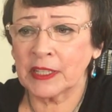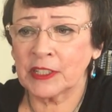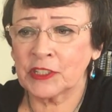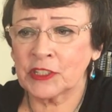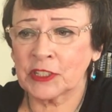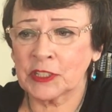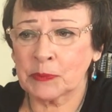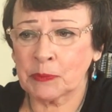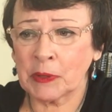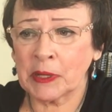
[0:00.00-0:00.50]

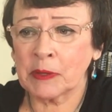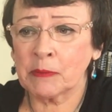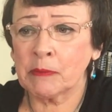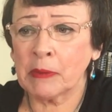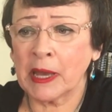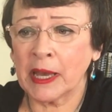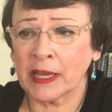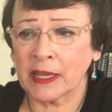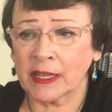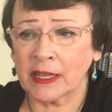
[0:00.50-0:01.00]
just bring
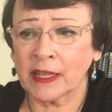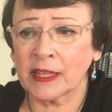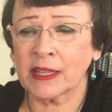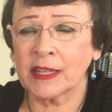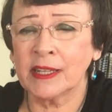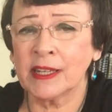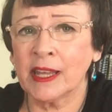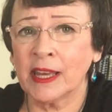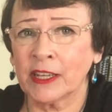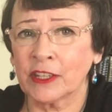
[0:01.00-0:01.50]
back a
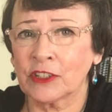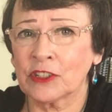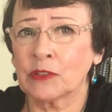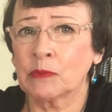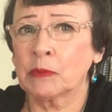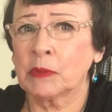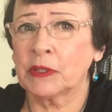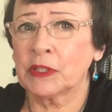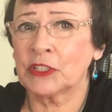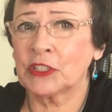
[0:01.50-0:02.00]

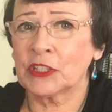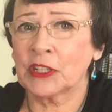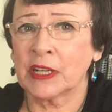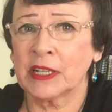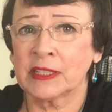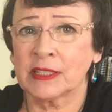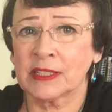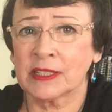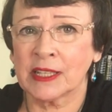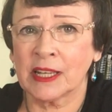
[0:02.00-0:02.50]
connection with the
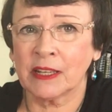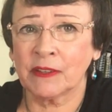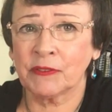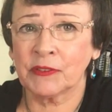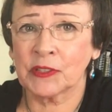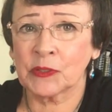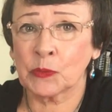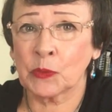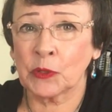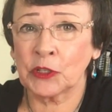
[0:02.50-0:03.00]
child self
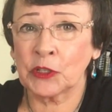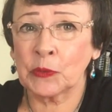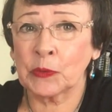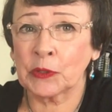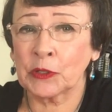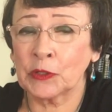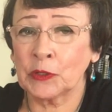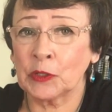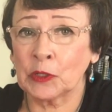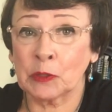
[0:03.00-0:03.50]
as what you would
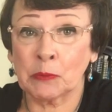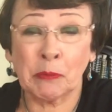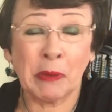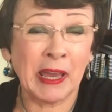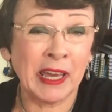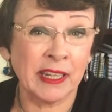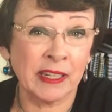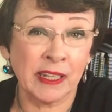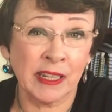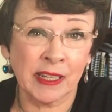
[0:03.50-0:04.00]
call a
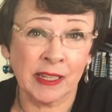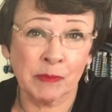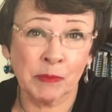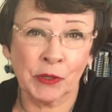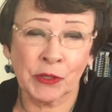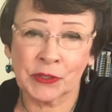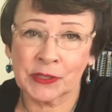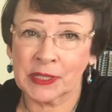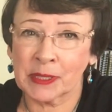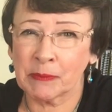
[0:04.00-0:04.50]
pet name
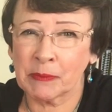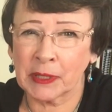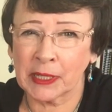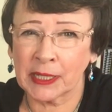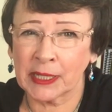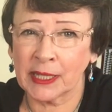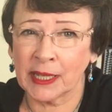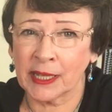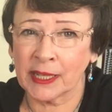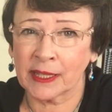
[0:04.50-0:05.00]
or
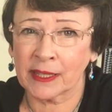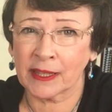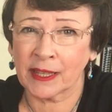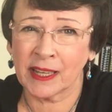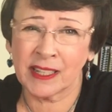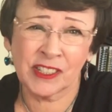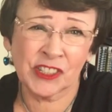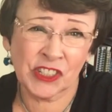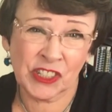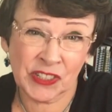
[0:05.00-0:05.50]
something like
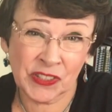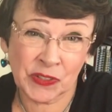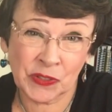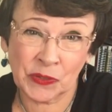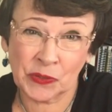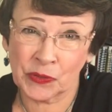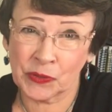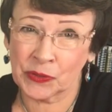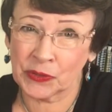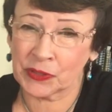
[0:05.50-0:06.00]
that. It's just a
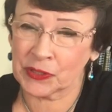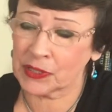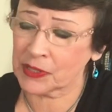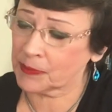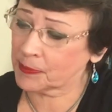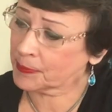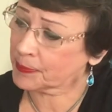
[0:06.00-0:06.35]
thought.